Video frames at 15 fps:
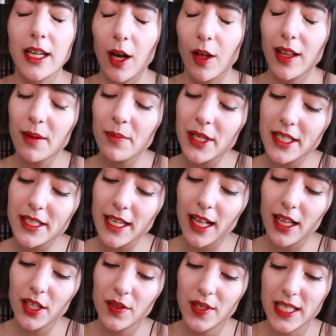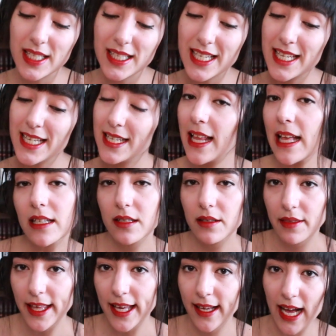Now let me tell you that the next
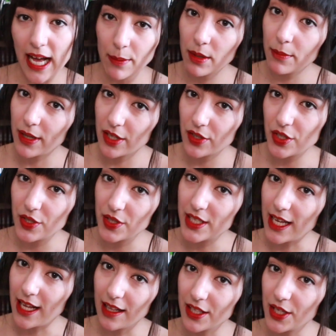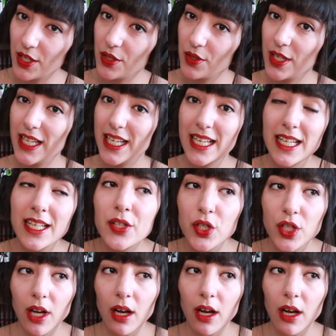thing I'm about to tell you is